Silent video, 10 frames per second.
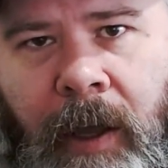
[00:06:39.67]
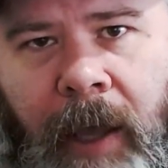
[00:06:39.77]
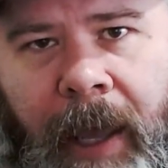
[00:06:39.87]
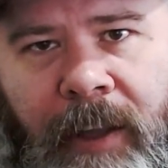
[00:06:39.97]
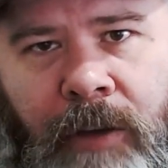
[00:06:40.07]

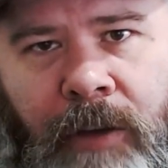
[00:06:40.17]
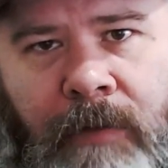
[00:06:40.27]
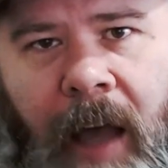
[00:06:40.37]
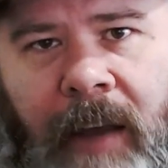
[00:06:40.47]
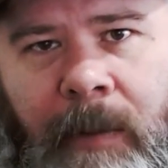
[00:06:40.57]
and you've
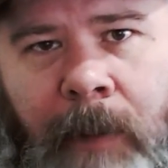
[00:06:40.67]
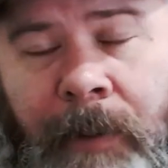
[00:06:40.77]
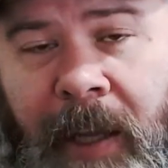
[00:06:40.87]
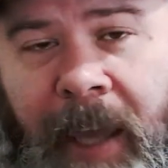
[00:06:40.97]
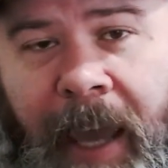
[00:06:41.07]
locked them up
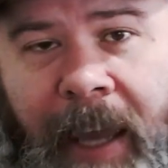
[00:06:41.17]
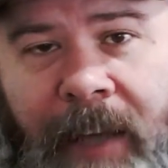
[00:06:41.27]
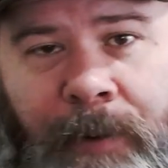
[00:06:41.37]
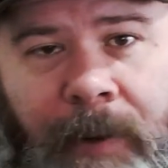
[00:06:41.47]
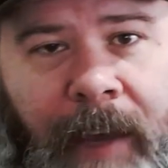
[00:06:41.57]
in a
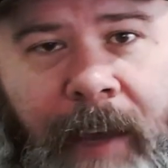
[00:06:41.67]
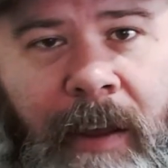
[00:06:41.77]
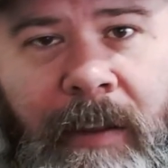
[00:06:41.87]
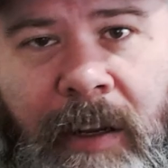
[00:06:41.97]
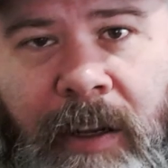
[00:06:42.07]
cage where they have
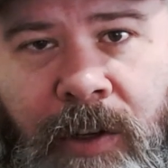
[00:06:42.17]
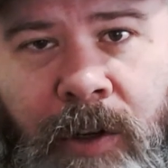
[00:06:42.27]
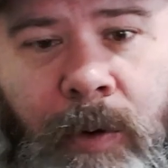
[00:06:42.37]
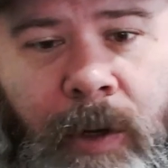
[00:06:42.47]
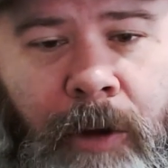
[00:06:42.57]
nothing to
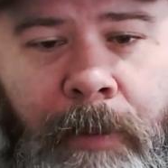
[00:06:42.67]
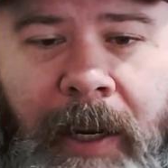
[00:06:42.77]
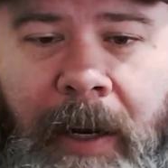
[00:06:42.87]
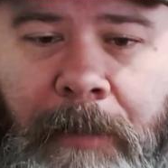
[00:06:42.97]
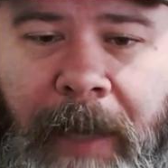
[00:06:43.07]
do and
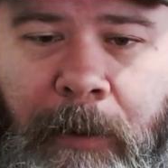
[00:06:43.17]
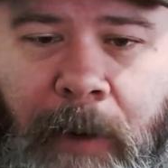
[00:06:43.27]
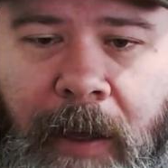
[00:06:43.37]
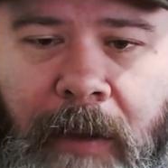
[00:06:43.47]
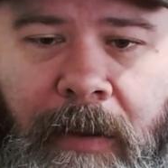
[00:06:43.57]
nobody to be
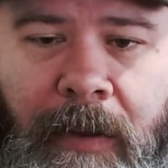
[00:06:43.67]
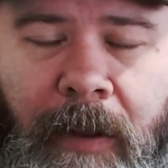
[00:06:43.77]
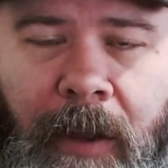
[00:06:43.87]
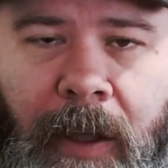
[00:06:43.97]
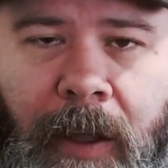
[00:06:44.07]
with.
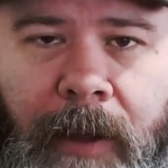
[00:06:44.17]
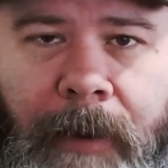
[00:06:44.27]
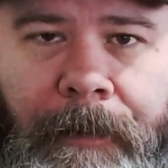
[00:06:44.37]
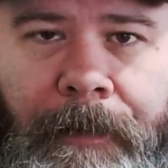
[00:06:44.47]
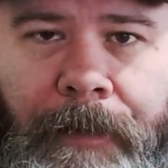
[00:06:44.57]

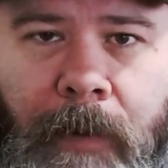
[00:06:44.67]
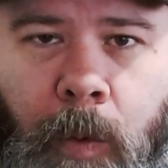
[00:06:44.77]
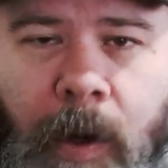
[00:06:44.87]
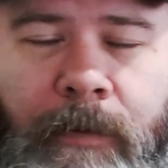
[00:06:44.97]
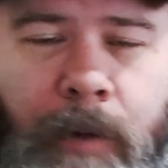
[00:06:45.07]

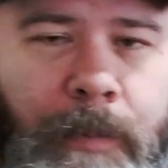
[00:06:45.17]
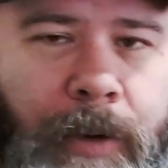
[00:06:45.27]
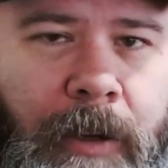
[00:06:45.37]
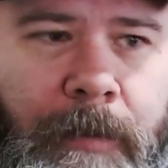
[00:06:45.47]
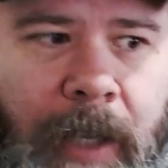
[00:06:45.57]
What if we
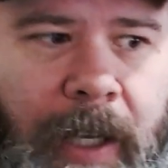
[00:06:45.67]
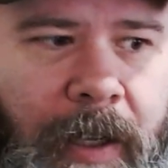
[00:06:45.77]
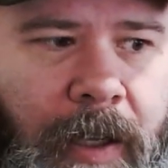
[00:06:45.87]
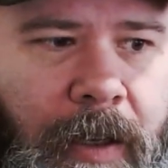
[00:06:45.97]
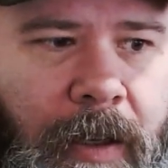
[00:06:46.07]
put them
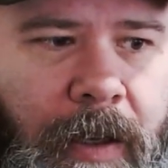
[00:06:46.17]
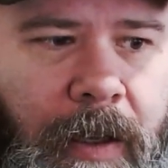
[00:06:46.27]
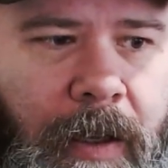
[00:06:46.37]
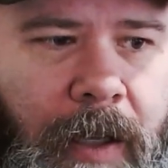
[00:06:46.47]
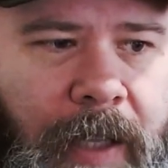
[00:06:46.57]

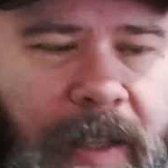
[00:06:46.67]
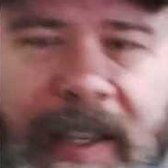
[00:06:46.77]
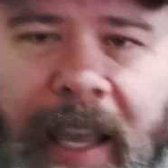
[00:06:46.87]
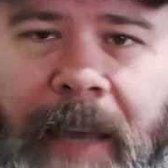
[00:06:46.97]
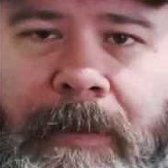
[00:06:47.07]
in the
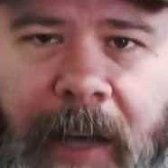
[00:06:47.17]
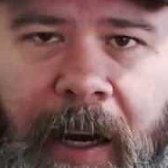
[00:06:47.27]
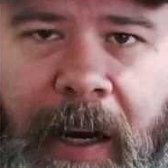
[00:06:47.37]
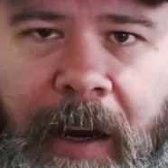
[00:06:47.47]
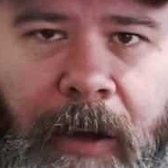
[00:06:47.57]
same
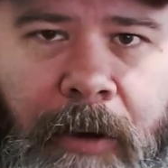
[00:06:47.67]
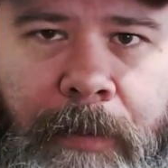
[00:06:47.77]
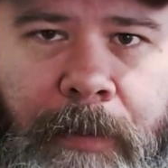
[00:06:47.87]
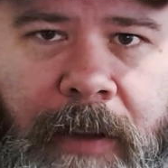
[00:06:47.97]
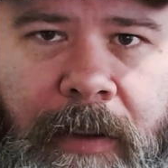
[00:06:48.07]
scenario,
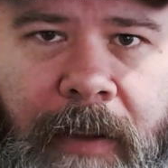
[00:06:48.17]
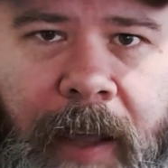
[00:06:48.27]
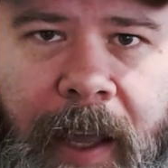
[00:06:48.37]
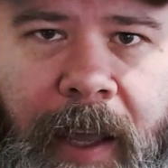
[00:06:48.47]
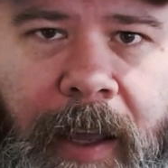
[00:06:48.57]
but
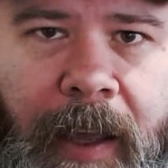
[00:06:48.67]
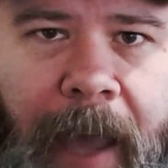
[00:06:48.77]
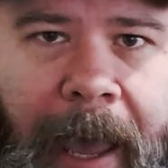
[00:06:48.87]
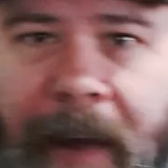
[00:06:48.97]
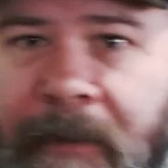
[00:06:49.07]
they
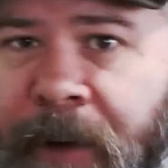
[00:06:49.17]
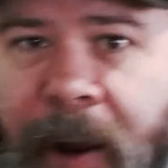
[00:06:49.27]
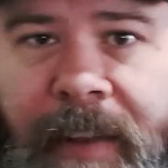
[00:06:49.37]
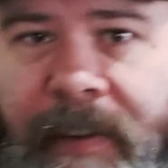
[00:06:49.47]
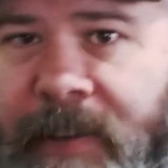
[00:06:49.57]
had
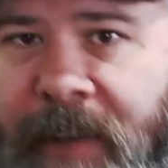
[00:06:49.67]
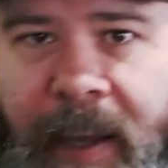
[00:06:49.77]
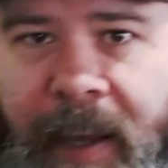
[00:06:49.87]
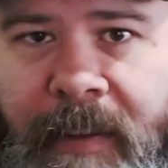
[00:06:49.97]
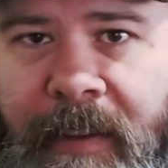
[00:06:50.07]
friends
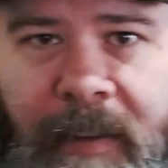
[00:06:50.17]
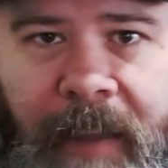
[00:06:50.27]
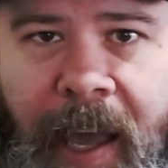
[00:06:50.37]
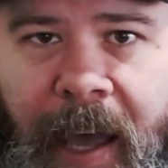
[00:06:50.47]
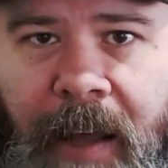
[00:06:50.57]
and
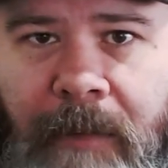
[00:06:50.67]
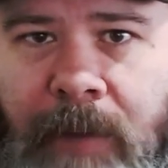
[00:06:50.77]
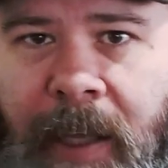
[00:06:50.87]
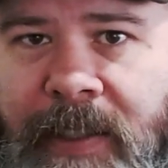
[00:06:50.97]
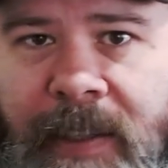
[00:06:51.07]
they had
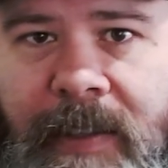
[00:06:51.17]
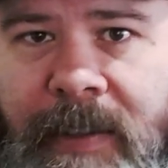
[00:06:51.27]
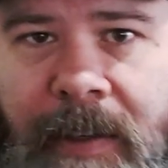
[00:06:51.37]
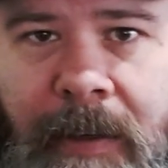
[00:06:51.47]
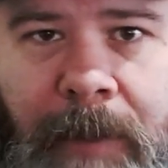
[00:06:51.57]
places
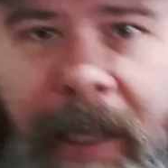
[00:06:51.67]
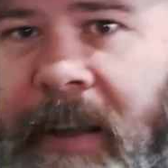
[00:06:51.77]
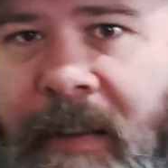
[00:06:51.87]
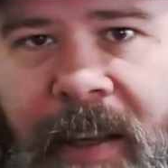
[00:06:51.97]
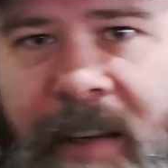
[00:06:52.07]
to be
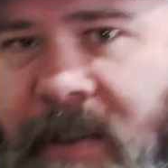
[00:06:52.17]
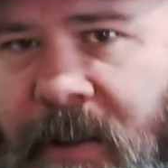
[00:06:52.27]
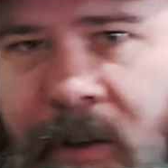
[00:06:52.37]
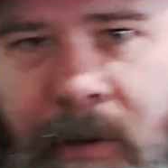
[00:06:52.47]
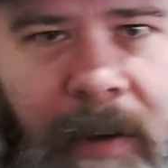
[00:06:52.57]
and things to
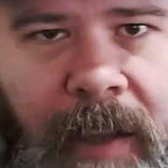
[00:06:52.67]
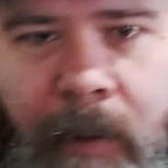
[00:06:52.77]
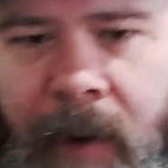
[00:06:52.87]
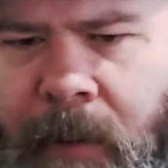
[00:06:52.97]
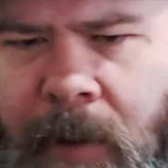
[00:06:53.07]
do, and they
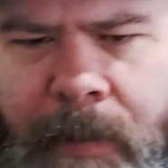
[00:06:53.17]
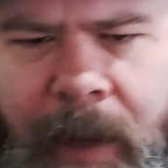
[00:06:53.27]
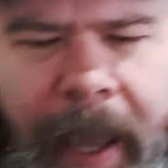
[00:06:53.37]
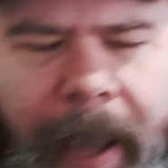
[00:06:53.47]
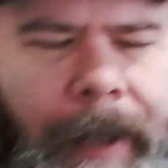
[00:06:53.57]
were able to
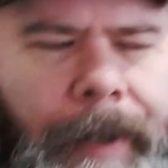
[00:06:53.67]
play?